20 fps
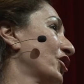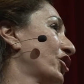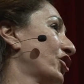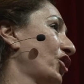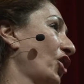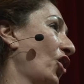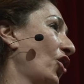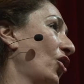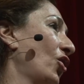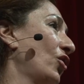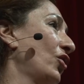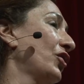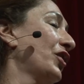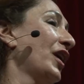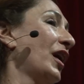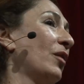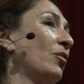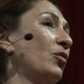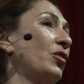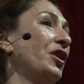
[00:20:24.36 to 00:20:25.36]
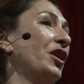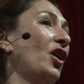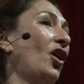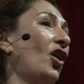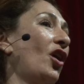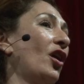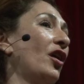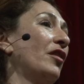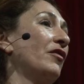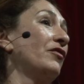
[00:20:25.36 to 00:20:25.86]
show that we
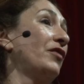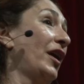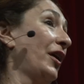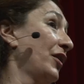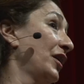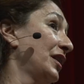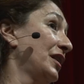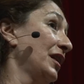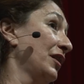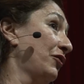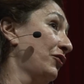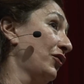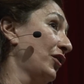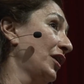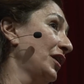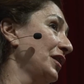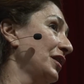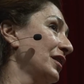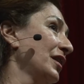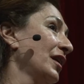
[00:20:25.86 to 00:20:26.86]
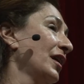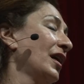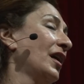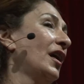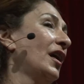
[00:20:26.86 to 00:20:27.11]
are very different.